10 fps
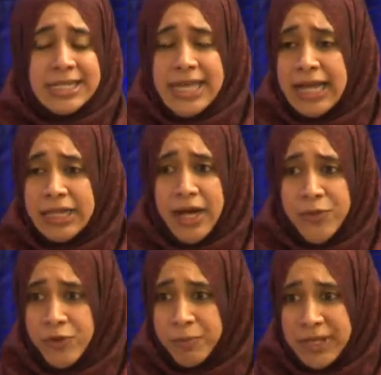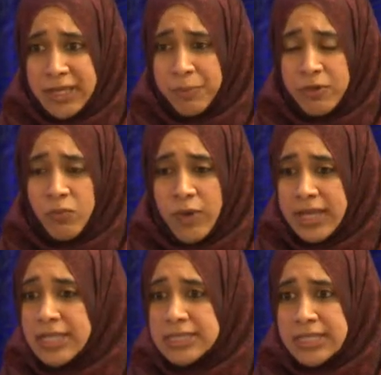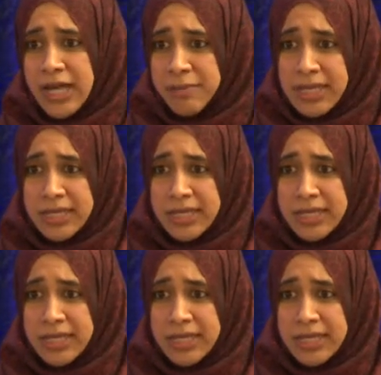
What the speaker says: tell other people what Islam